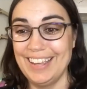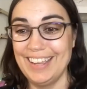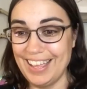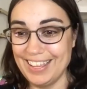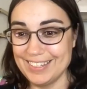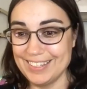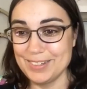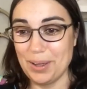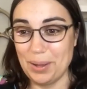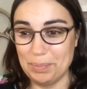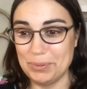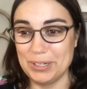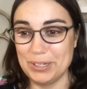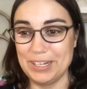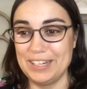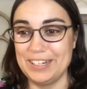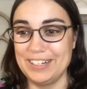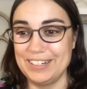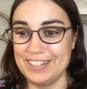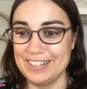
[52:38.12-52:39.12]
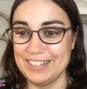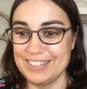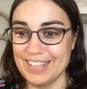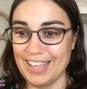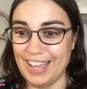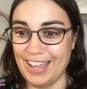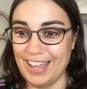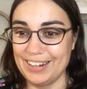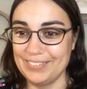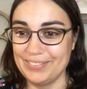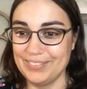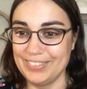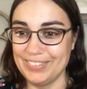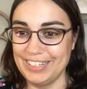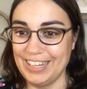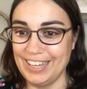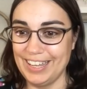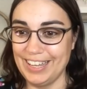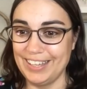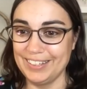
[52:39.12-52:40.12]
as complicated as that.
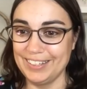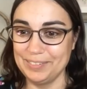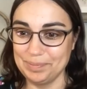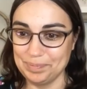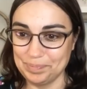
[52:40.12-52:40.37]
Yeah.